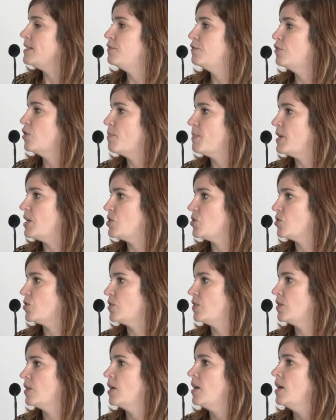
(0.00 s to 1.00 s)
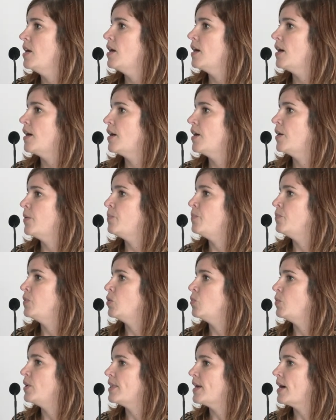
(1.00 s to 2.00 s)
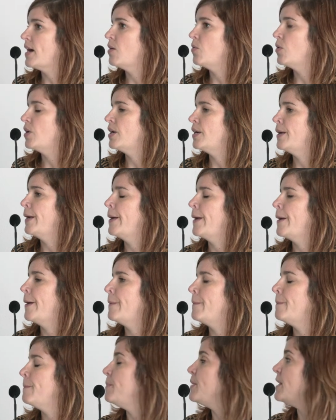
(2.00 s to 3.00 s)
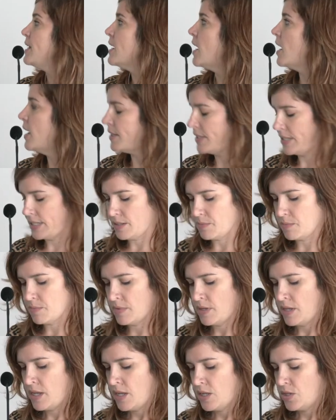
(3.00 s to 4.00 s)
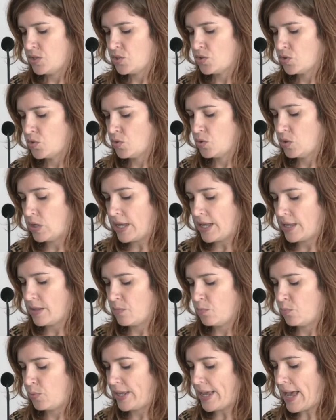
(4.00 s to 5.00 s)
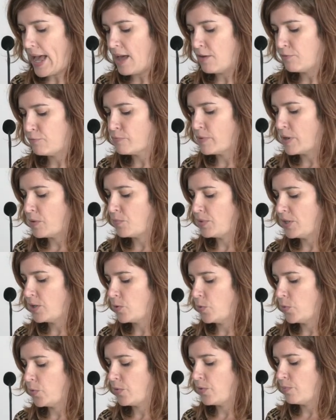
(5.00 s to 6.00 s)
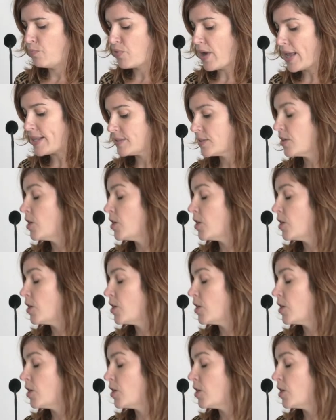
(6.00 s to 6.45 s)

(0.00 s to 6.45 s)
information with our PR team. So we have what we call the press